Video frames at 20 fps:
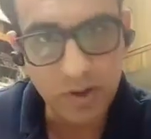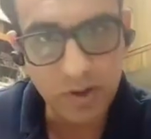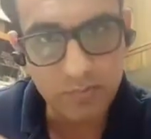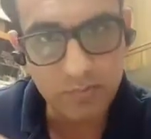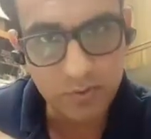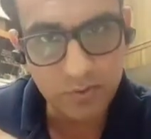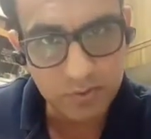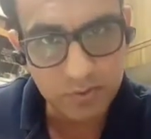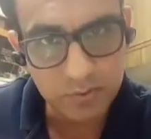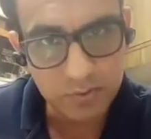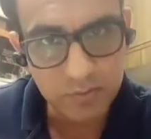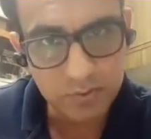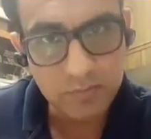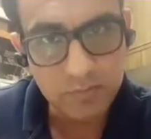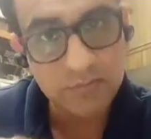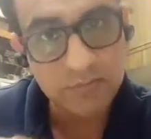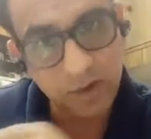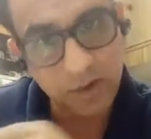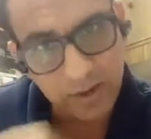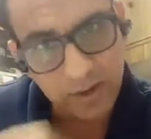I have written,
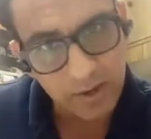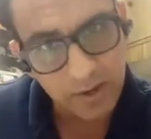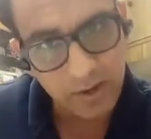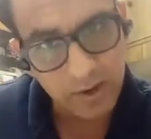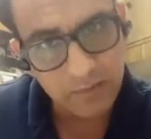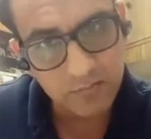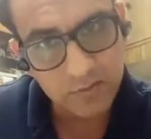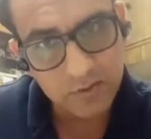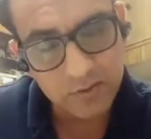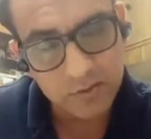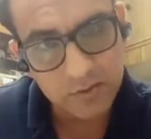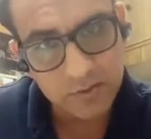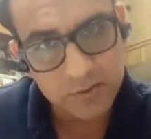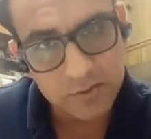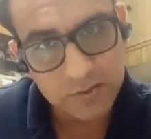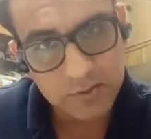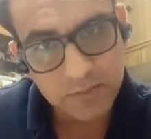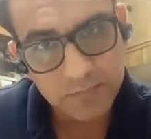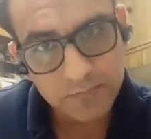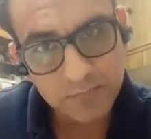why I have written
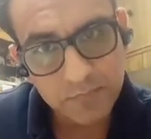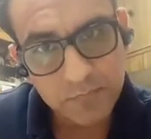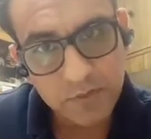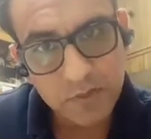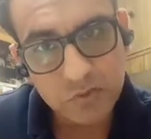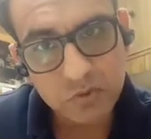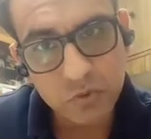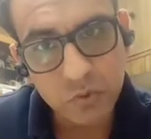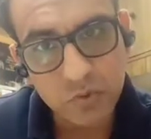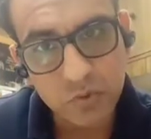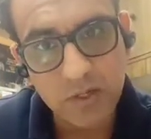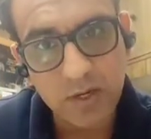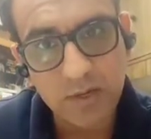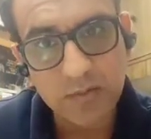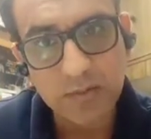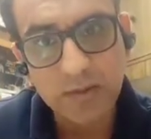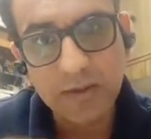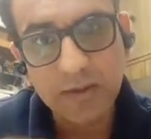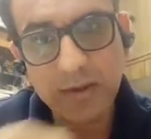it, so that